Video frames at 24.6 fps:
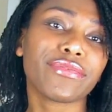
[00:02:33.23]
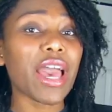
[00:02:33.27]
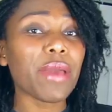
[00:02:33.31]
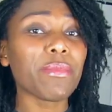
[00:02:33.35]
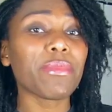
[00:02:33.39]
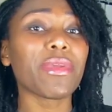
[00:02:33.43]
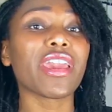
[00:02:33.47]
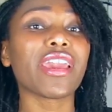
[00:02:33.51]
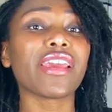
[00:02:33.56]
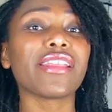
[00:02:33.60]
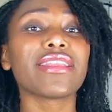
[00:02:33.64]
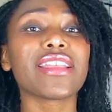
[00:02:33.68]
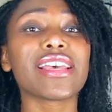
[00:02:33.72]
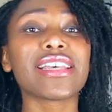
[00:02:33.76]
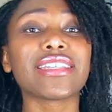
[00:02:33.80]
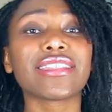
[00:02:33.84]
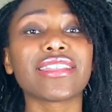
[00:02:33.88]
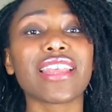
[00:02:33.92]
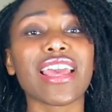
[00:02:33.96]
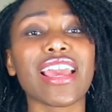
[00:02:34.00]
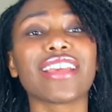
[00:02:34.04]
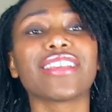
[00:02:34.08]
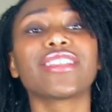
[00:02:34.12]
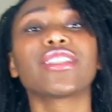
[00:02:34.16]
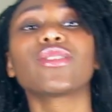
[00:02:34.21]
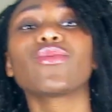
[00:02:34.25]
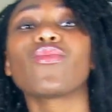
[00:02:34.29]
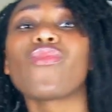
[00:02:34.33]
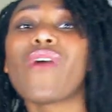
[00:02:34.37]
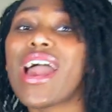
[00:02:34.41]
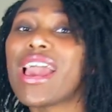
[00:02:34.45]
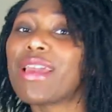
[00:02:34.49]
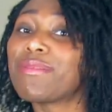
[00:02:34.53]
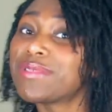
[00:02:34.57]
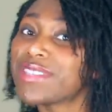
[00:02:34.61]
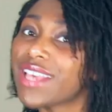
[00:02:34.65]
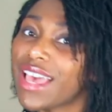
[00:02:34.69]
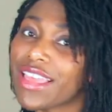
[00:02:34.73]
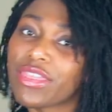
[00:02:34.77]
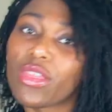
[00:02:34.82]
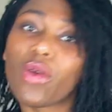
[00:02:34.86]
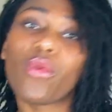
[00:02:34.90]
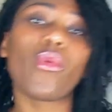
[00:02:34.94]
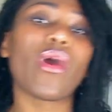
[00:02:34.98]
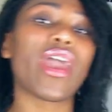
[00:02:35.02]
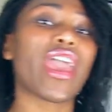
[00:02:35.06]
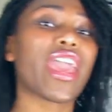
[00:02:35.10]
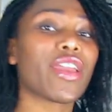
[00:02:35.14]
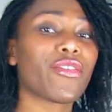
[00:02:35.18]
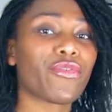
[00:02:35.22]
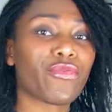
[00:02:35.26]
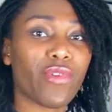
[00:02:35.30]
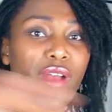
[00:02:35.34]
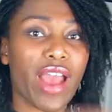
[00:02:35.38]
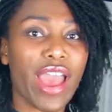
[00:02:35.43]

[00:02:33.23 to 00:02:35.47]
I mean, this thing swipes at the Wave